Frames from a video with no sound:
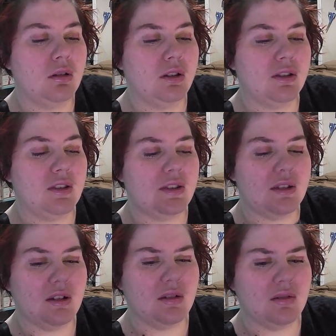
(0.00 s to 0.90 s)
Is this
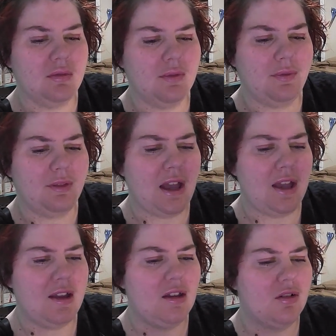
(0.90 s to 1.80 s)
a
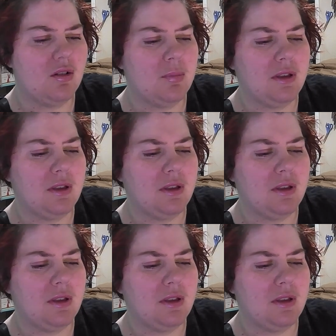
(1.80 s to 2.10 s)
flag or a